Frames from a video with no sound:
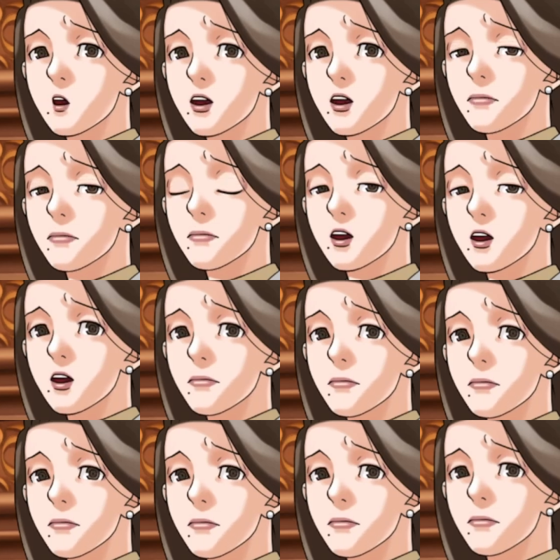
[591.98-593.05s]
I think I feel a
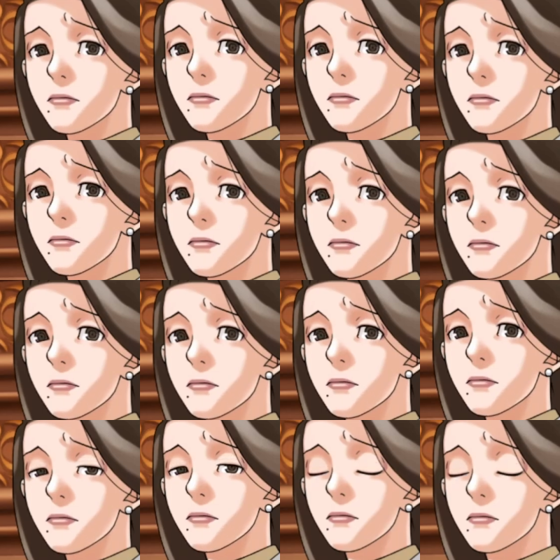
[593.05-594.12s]
migraine coming
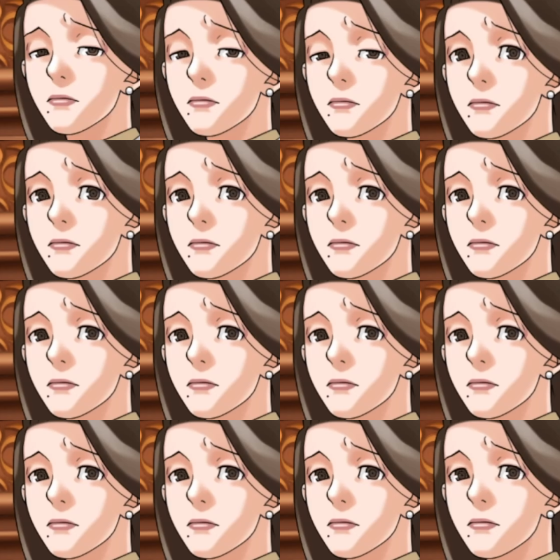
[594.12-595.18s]
on. Honestly,
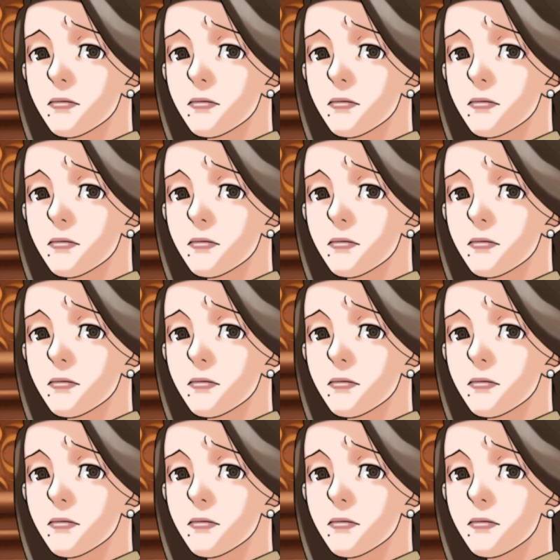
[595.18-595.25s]
same.